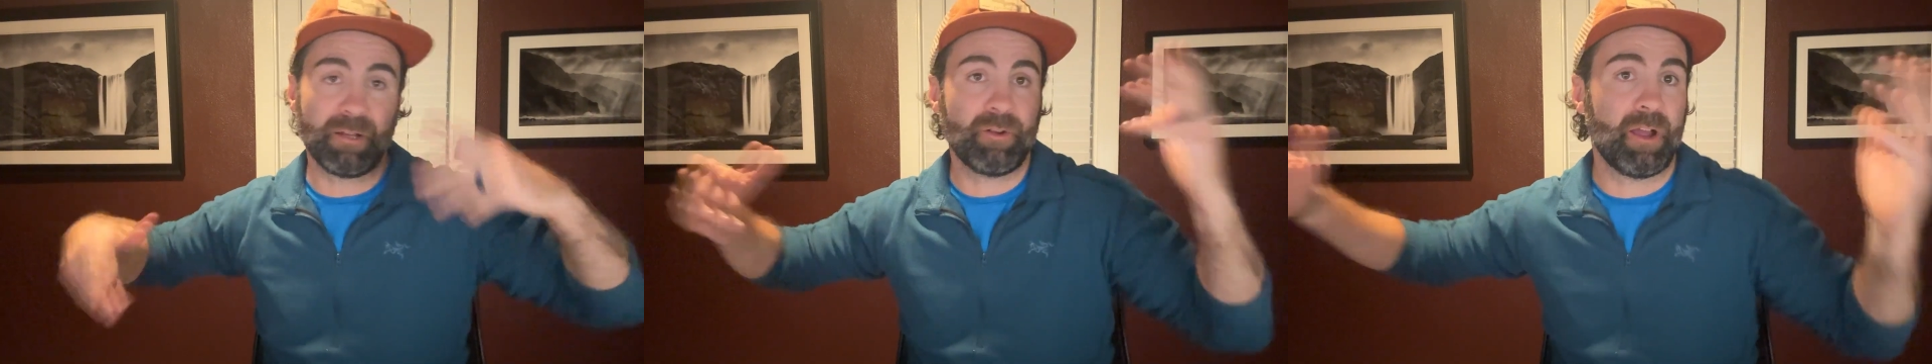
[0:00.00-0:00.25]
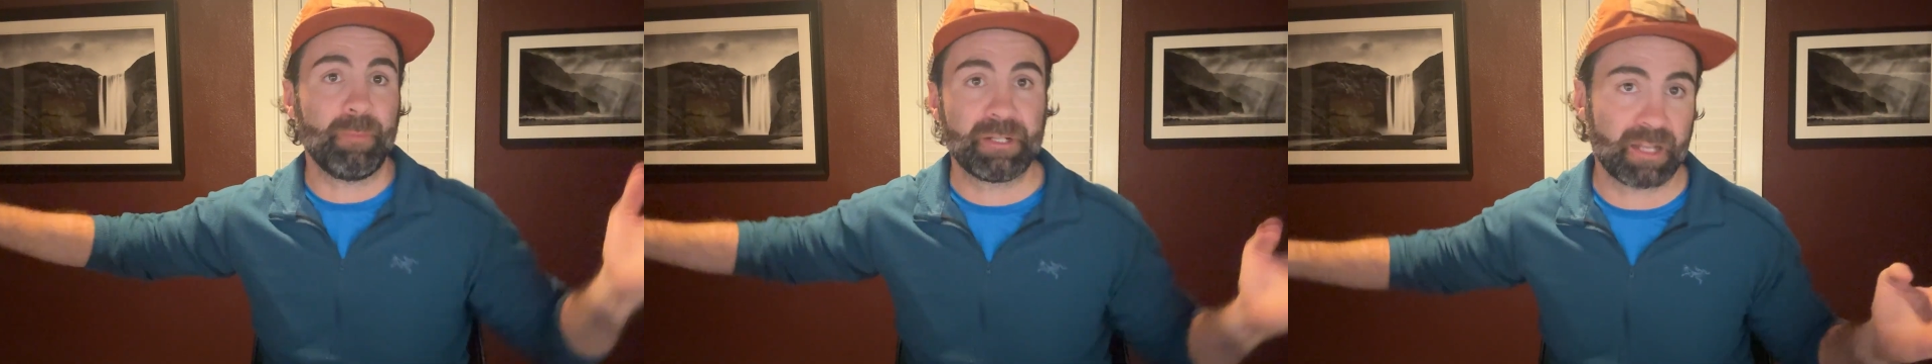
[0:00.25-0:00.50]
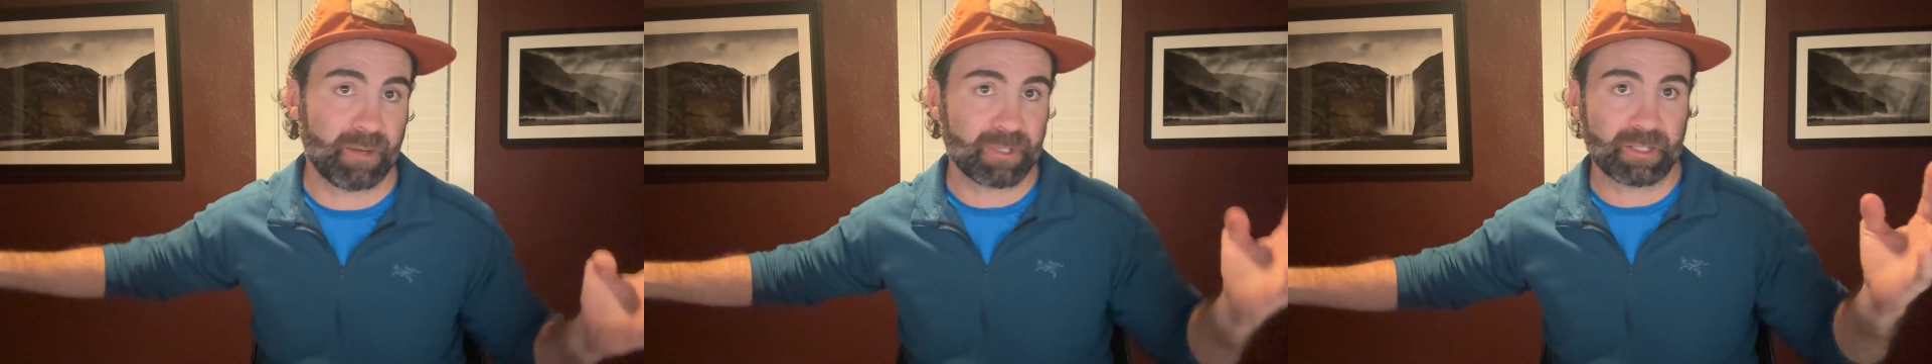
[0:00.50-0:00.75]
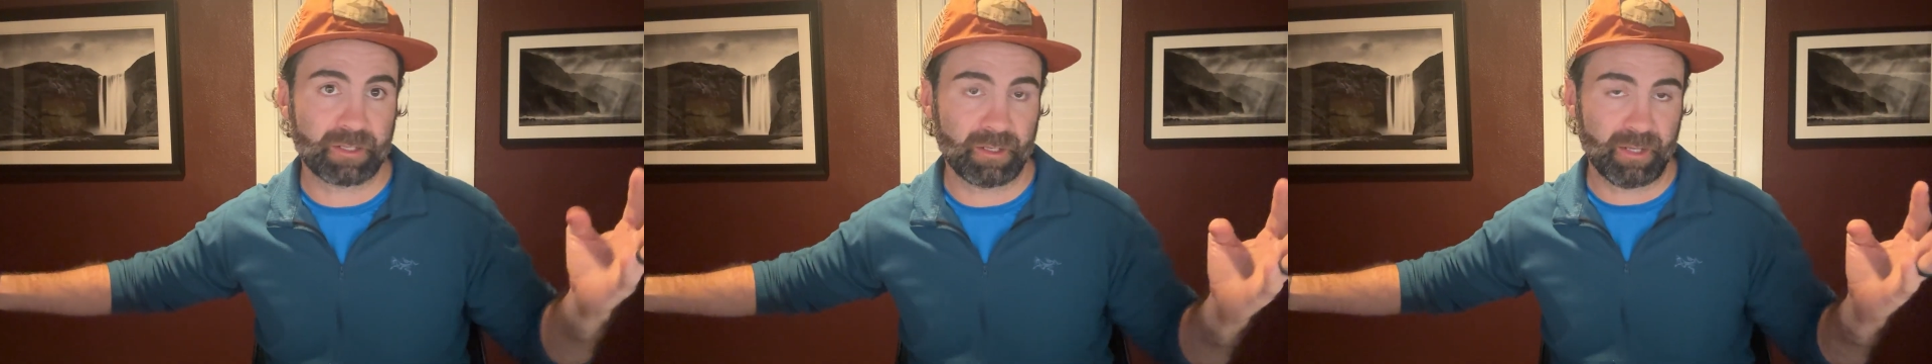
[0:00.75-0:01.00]
I don't know how many times
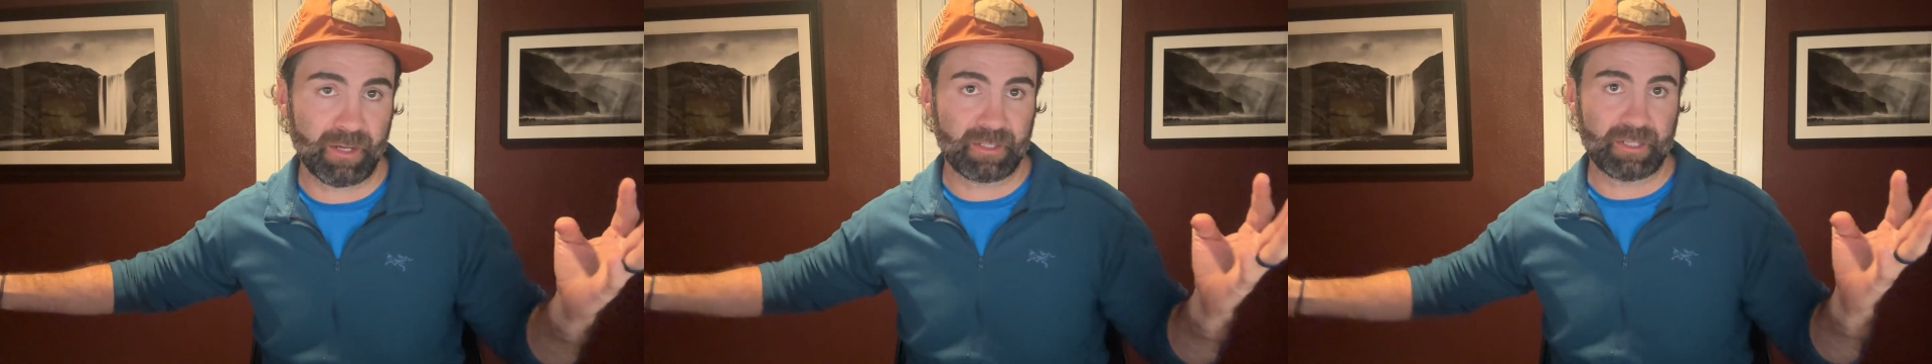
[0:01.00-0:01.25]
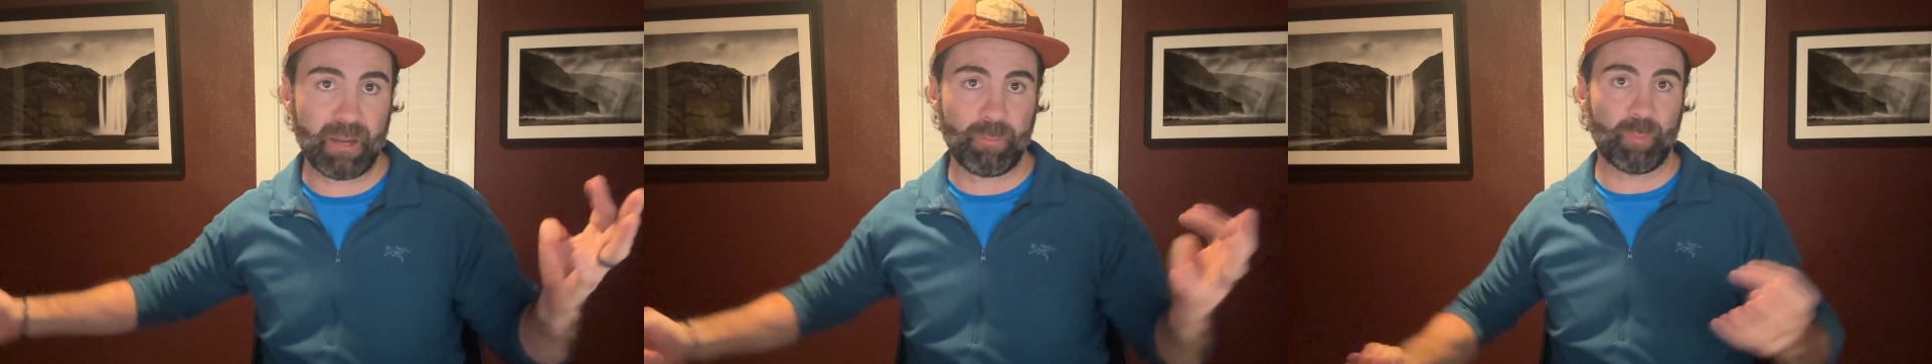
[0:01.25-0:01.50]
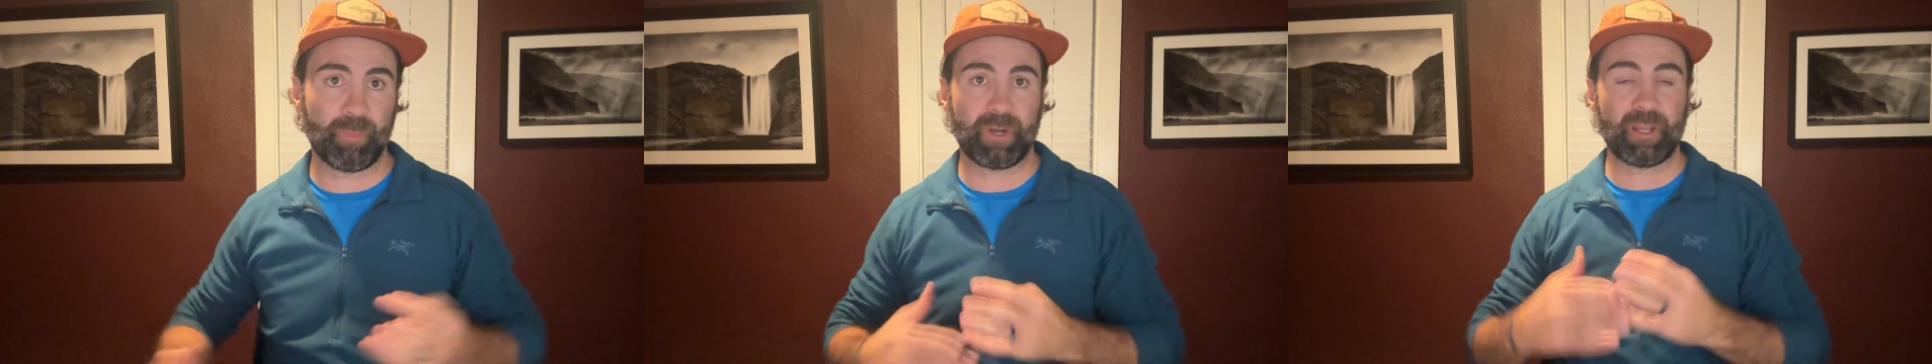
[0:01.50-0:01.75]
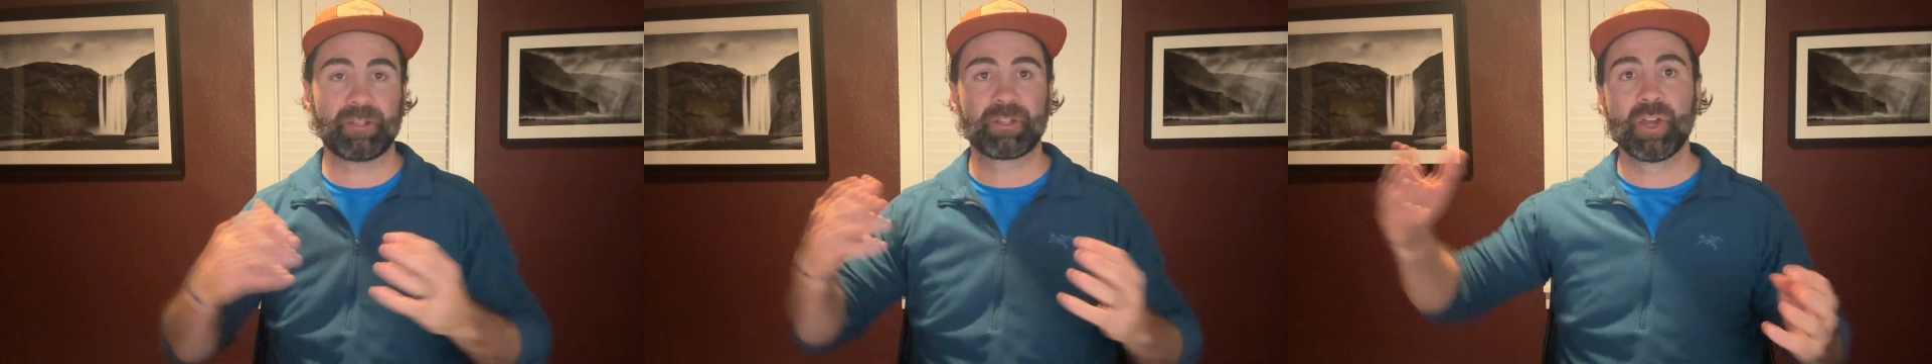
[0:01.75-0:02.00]
I said in that example,
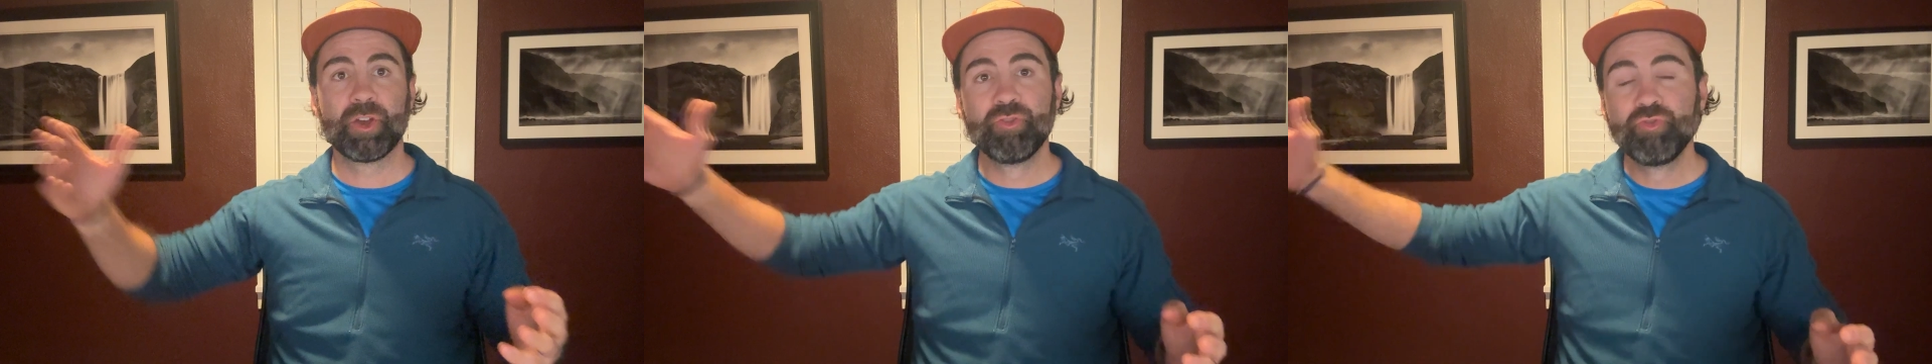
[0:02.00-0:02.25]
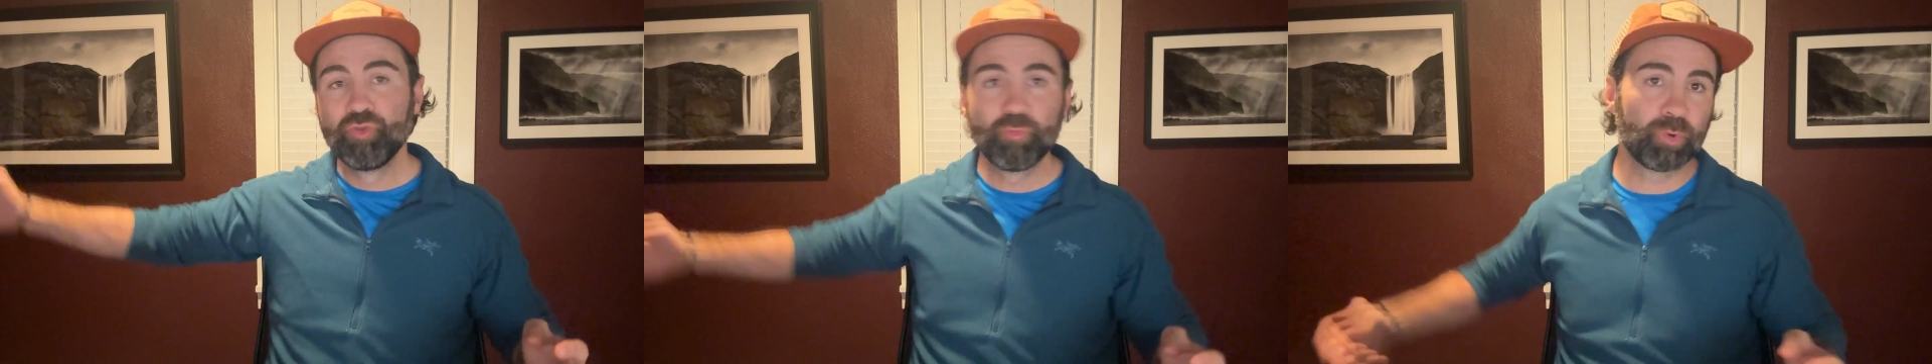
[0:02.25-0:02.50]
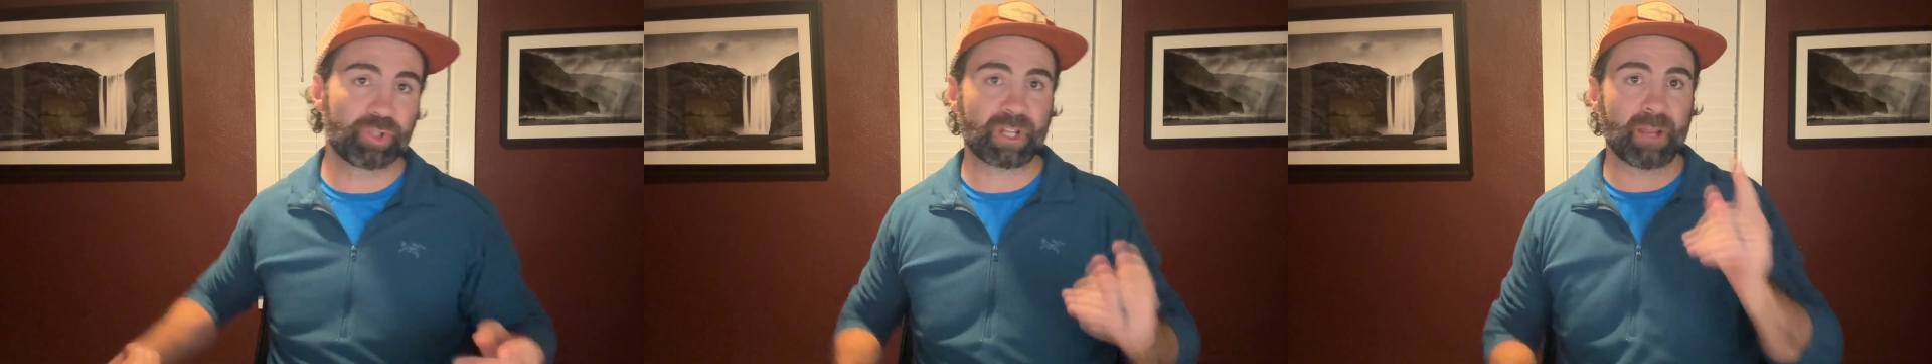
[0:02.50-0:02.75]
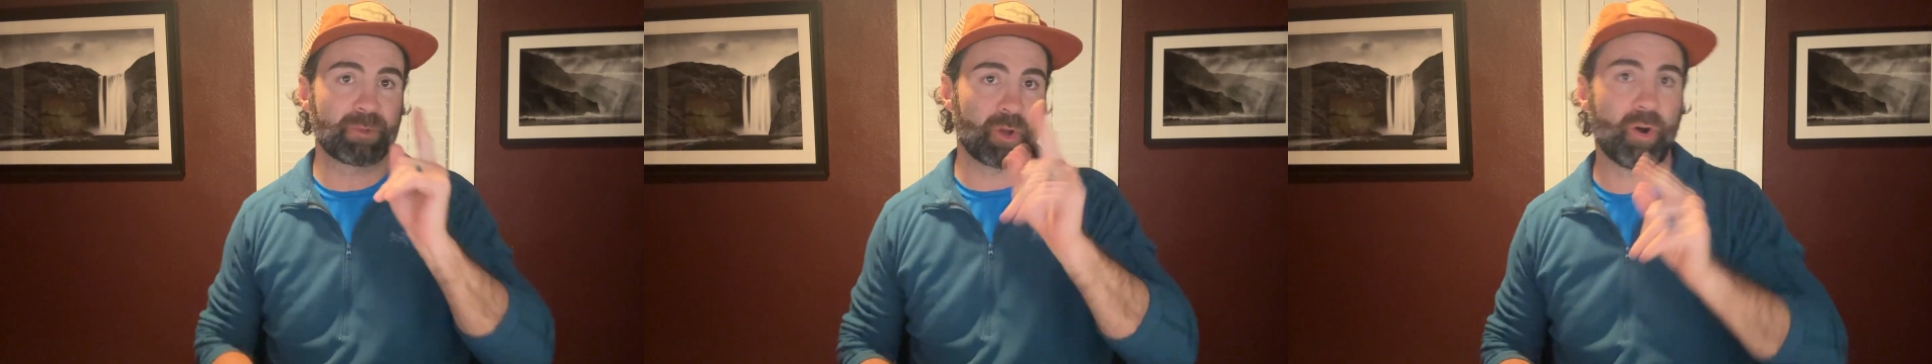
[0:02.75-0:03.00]
but it's numerous times,